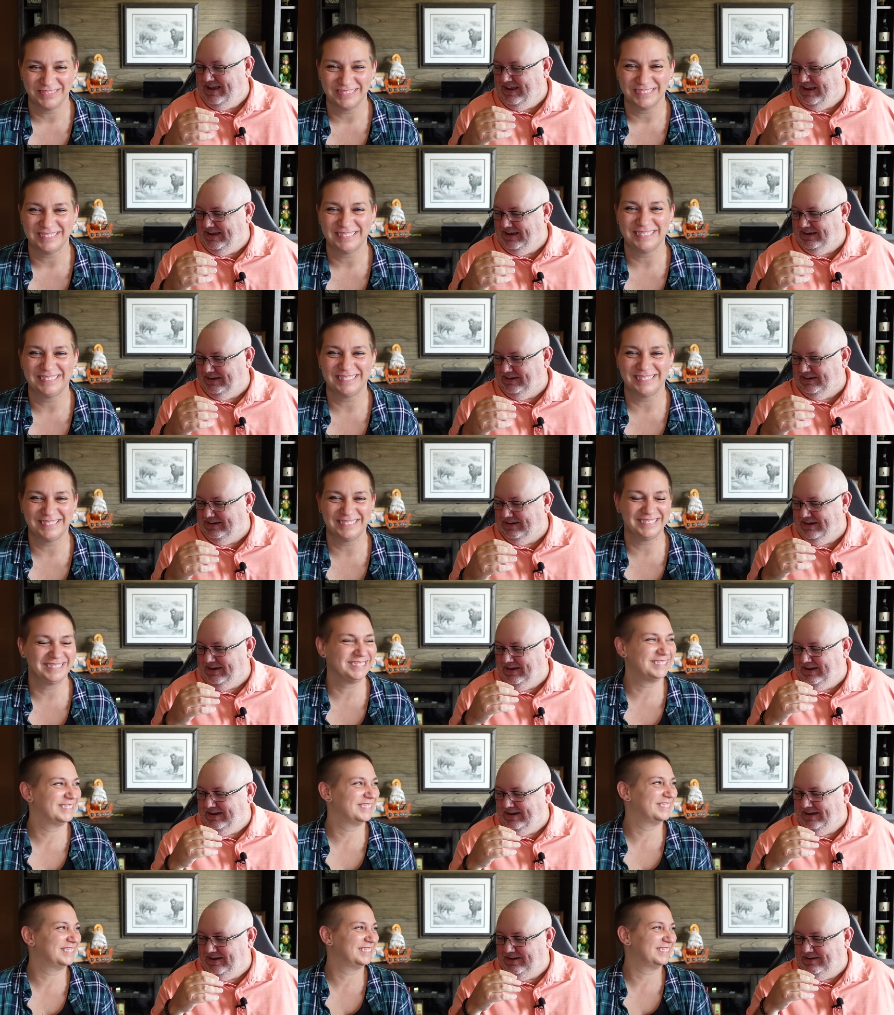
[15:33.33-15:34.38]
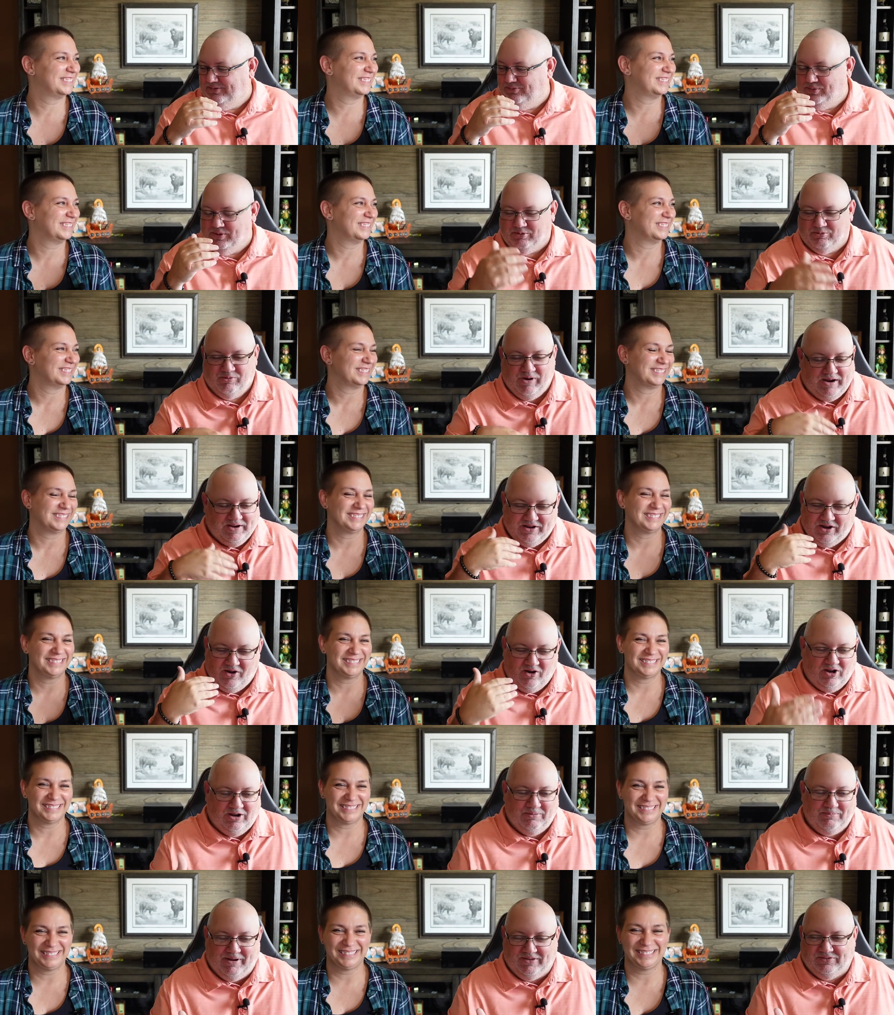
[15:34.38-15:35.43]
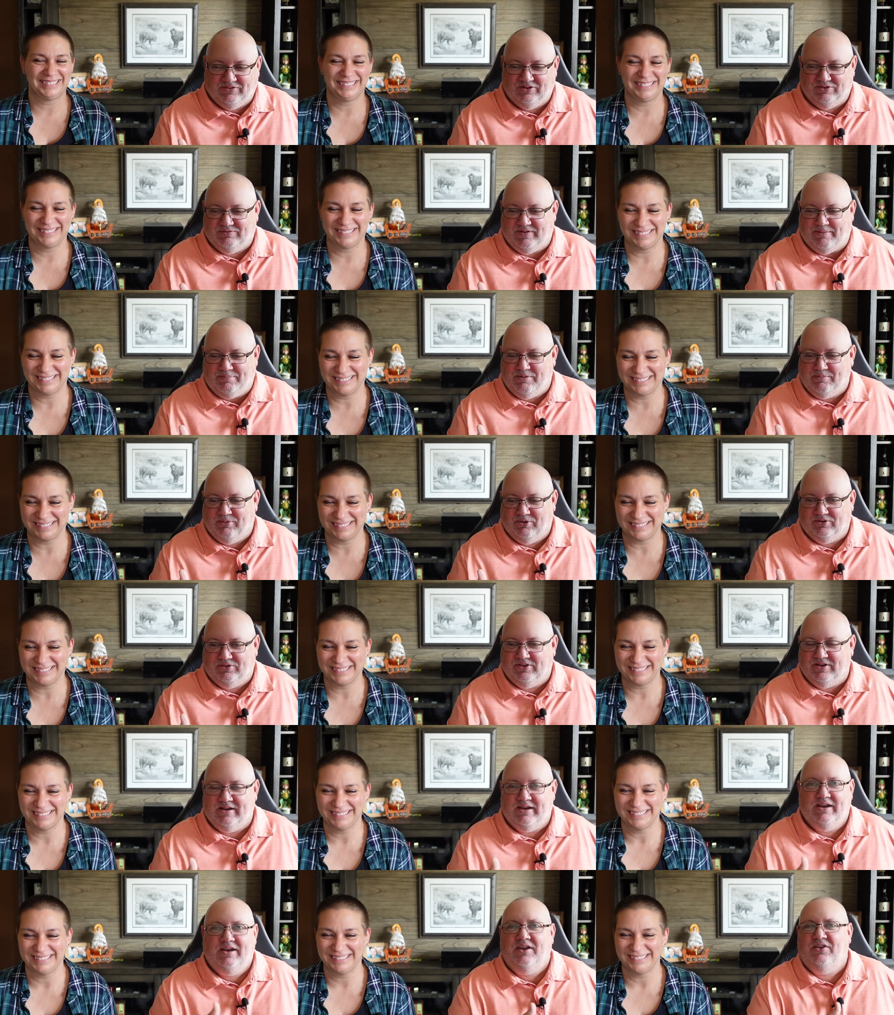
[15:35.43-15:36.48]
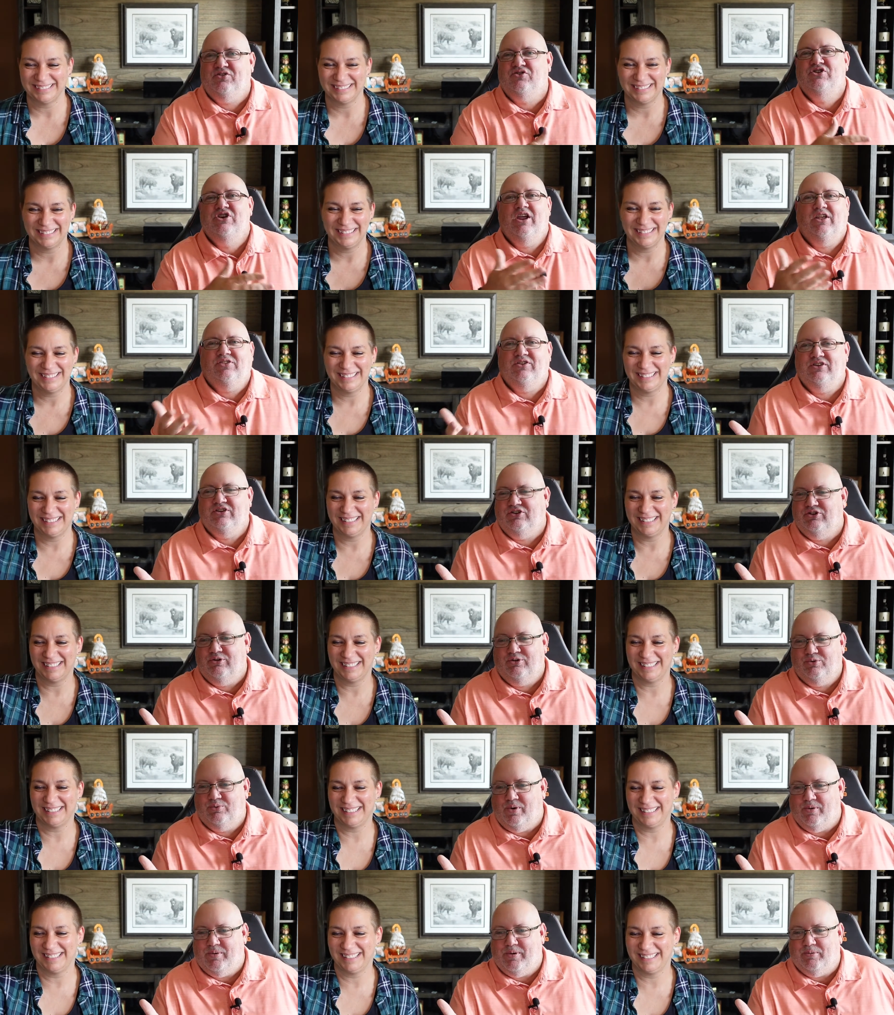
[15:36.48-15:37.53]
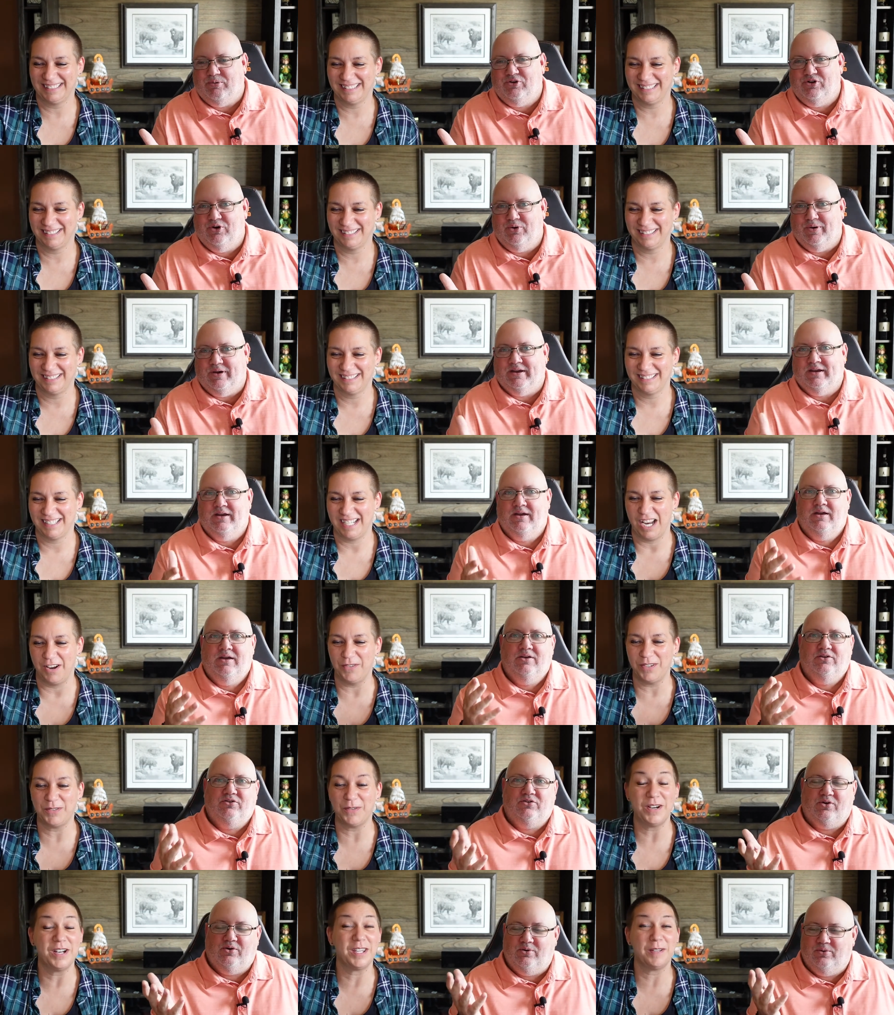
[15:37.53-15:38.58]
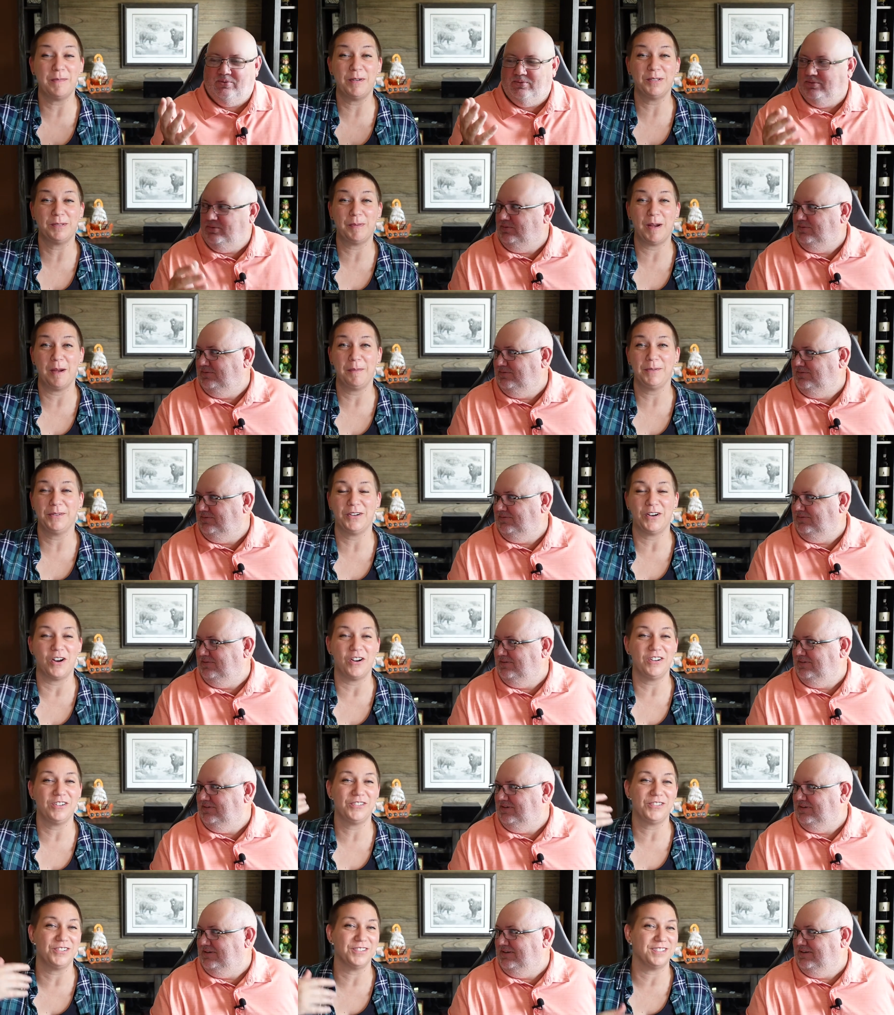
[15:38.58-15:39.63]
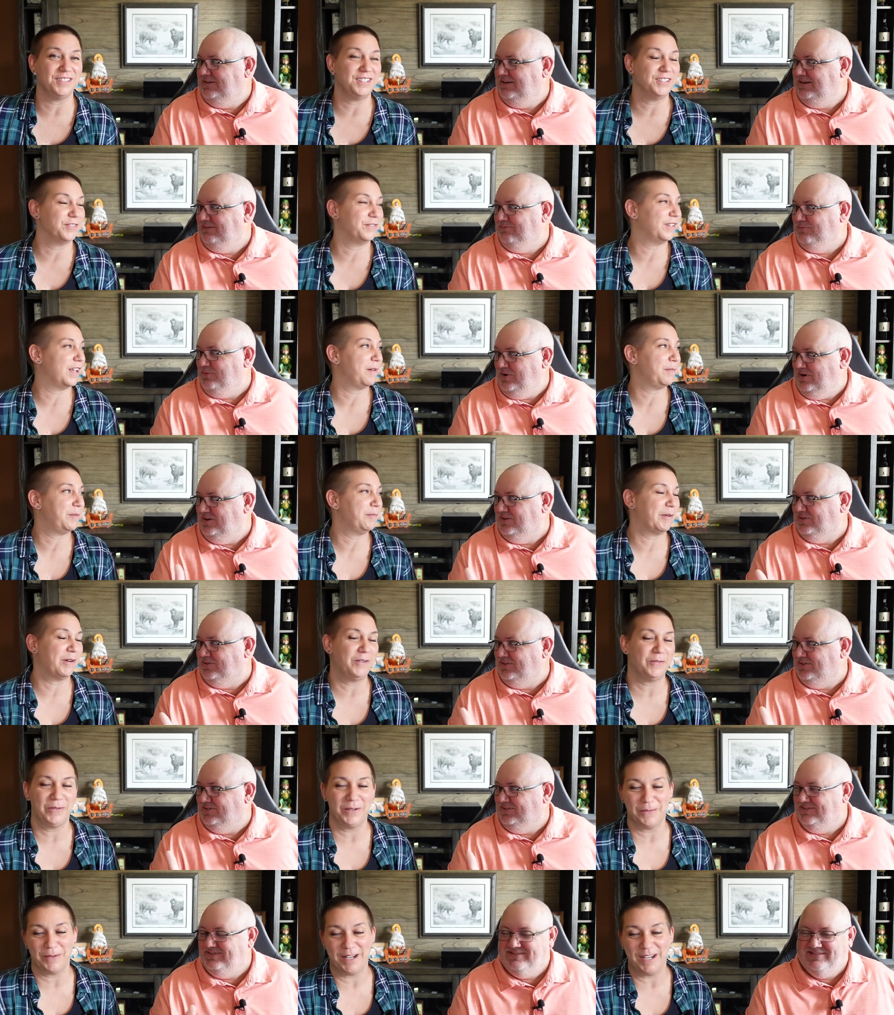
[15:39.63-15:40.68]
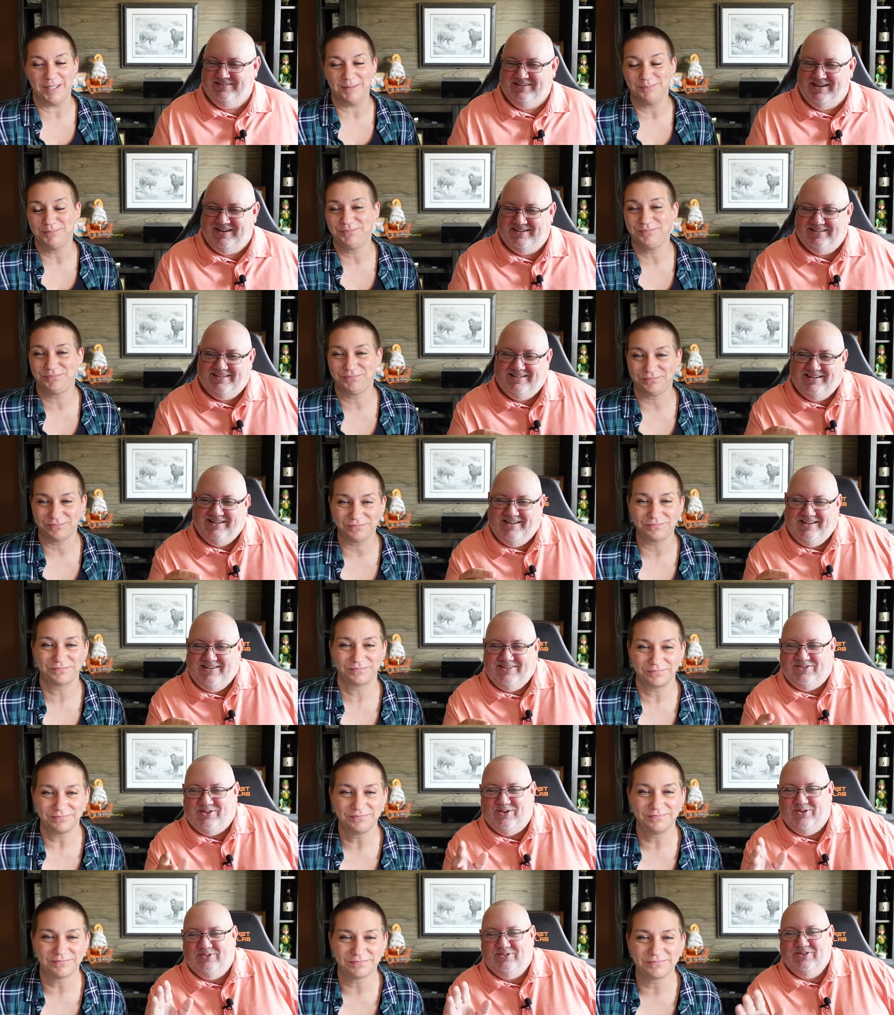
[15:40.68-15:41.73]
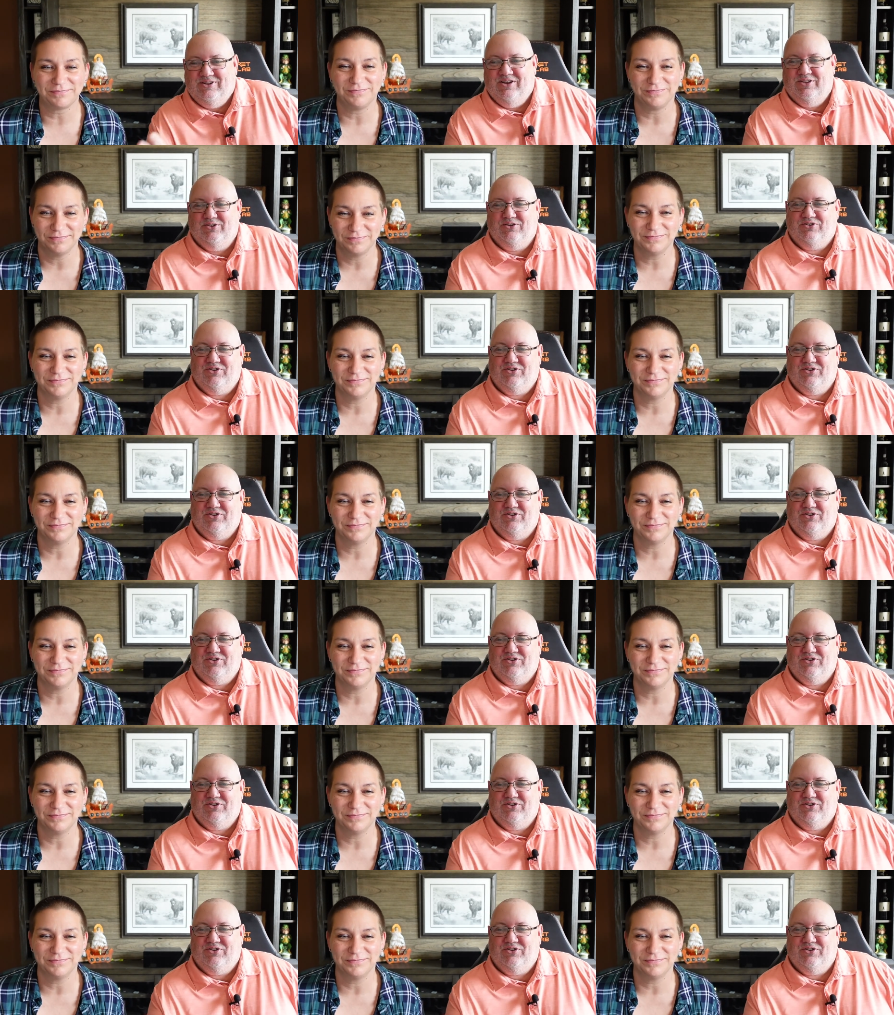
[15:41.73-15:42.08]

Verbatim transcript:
Speaker 1: and uh, we were writing all about this Flappy Bird thing. It has nothing to do with what we were doing. It was so, one of the most popular articles until Flappy was. Bird went away. Yeah. So the other